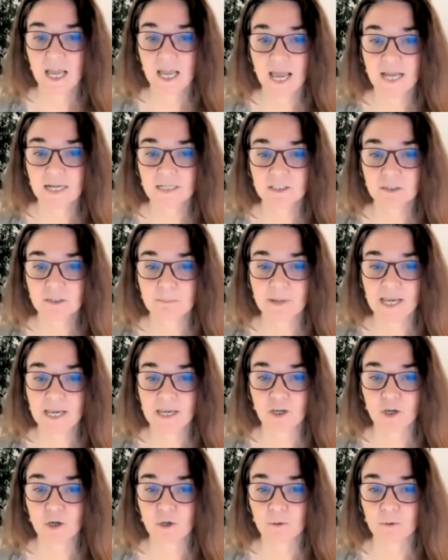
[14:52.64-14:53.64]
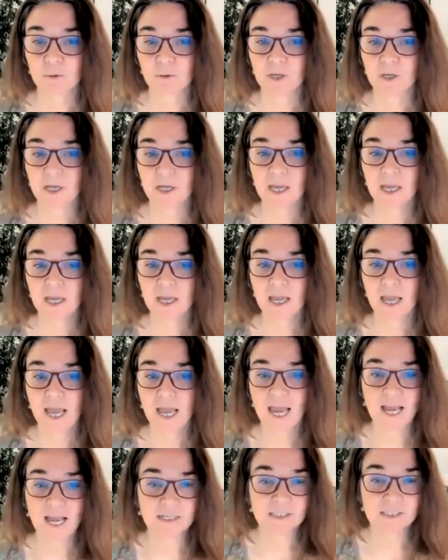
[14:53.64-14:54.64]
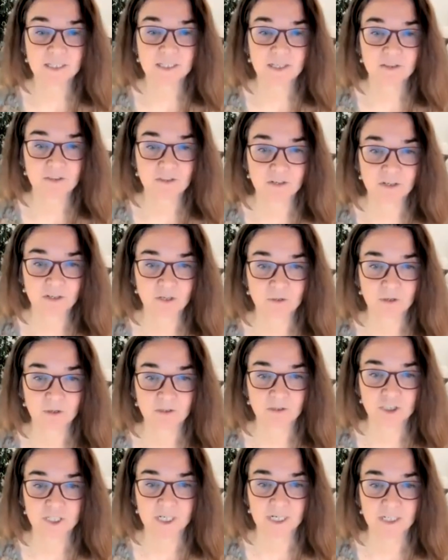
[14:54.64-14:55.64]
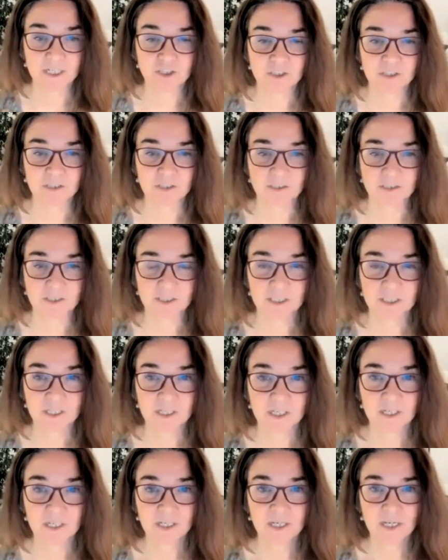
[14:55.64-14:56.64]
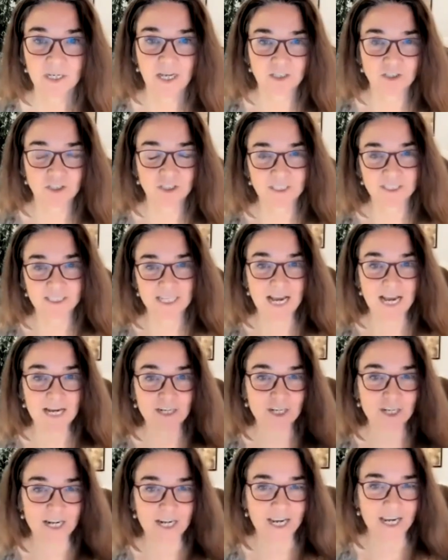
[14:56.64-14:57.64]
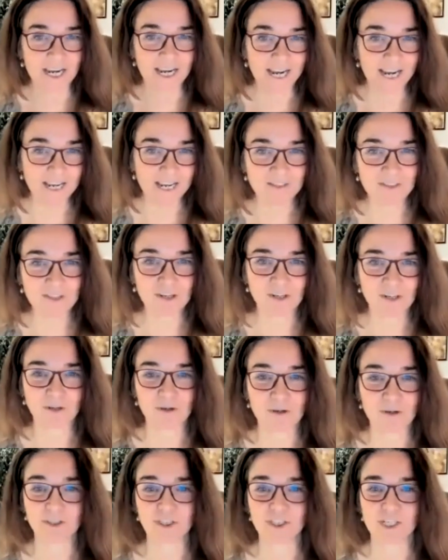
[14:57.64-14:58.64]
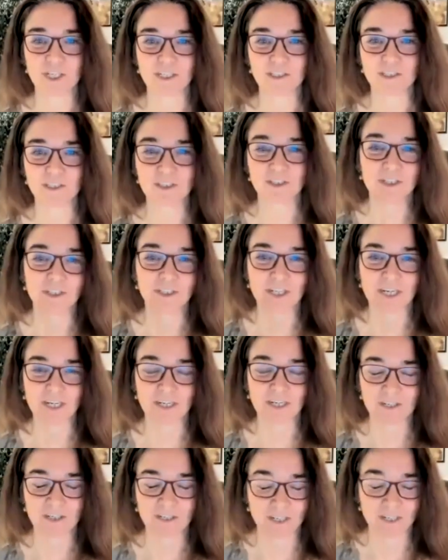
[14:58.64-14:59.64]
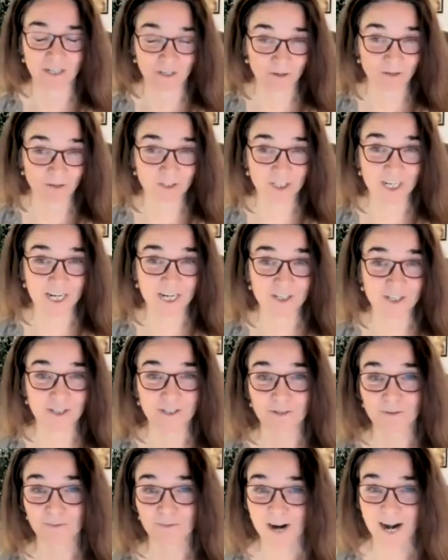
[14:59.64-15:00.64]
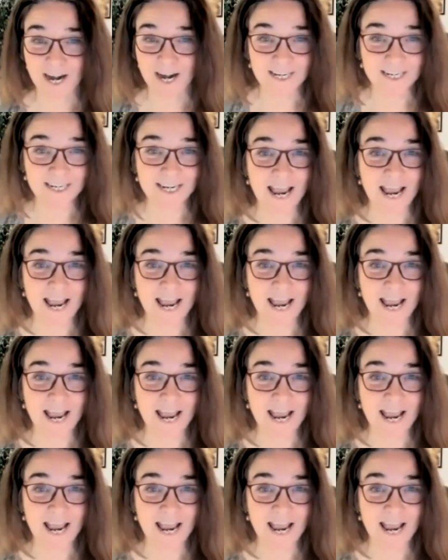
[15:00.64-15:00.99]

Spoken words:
and Tobago at the negotiations. And she's actually in the negotiations right